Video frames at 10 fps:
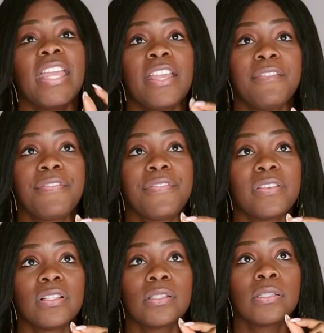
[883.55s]
If
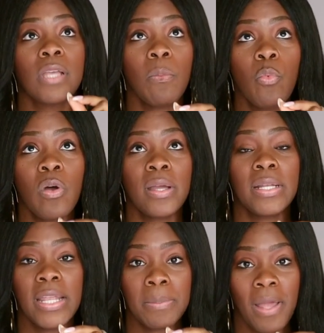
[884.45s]

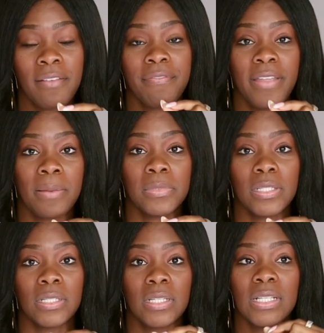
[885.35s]
someone in my
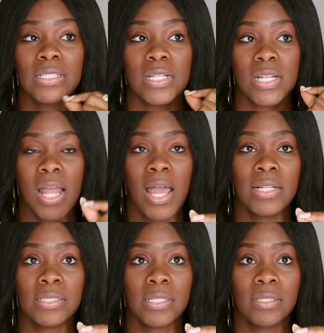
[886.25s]
family is
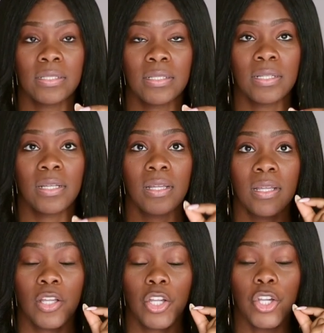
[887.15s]
not
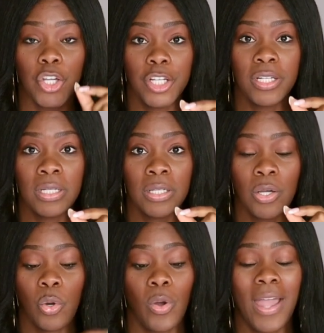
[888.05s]
good
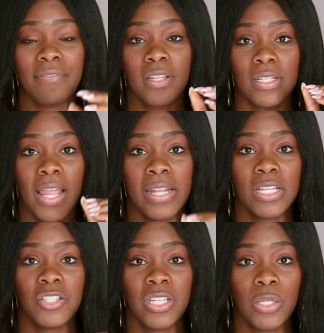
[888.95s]
or have good
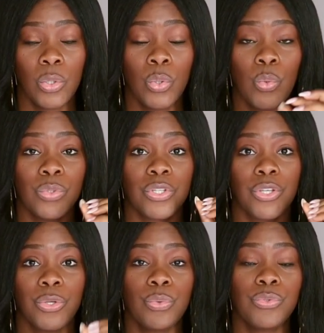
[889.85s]
energy, who is a
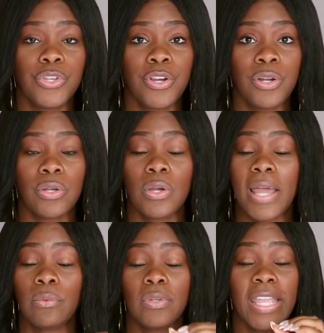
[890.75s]
user, I
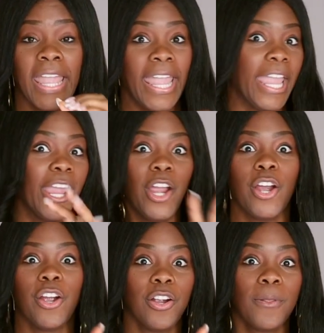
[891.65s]
don't
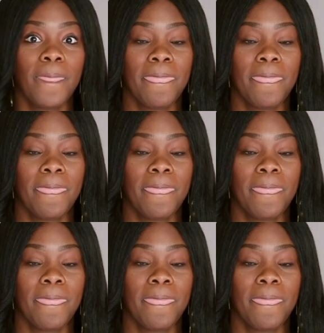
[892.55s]
care